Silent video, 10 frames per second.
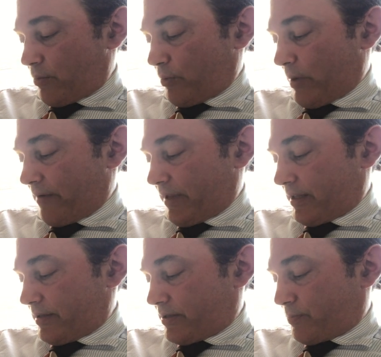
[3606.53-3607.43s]
With the
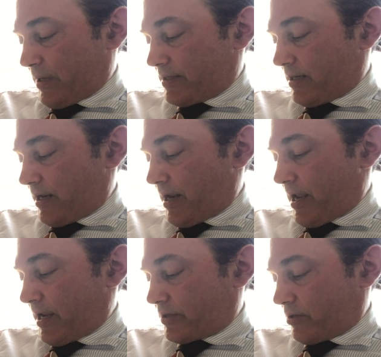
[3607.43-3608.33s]
wavelength expressed in
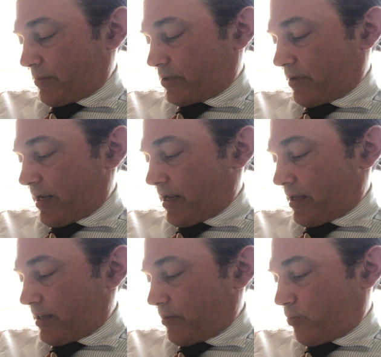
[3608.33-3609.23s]
angstroms. So
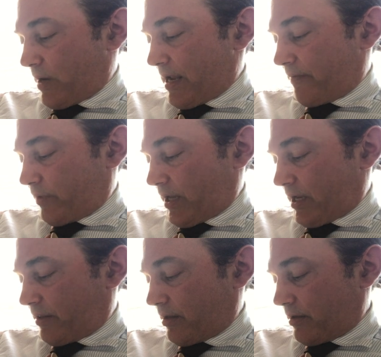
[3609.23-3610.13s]
the
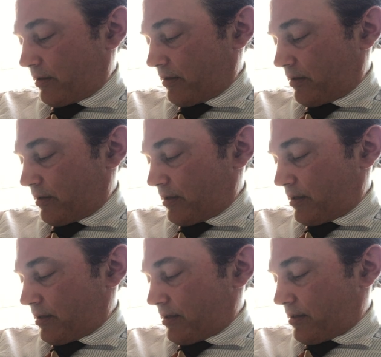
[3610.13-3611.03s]
wavelength,
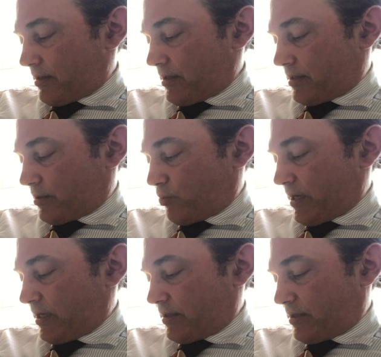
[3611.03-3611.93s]
this is
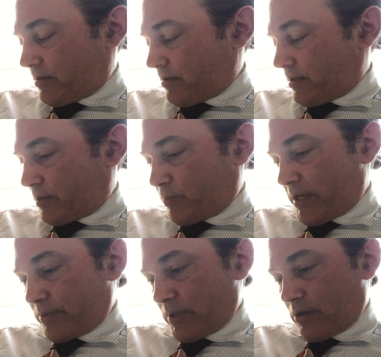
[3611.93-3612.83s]
Wien's
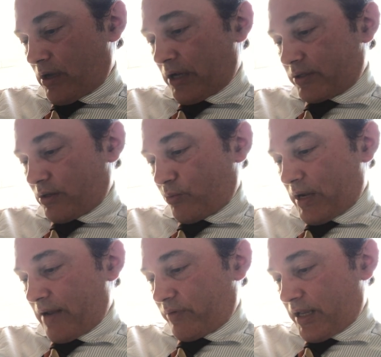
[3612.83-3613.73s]
displacement law. So the
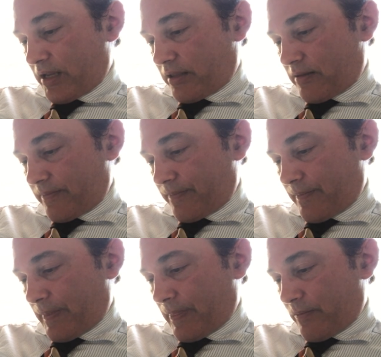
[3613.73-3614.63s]
wavelength,
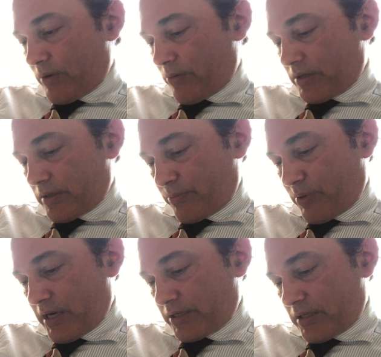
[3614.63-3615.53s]
where was it
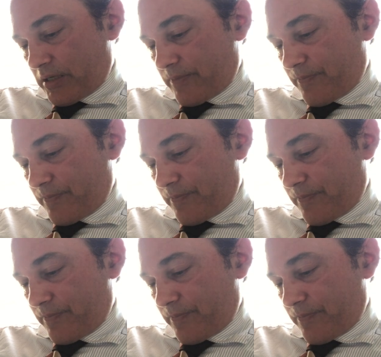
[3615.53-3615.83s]
present?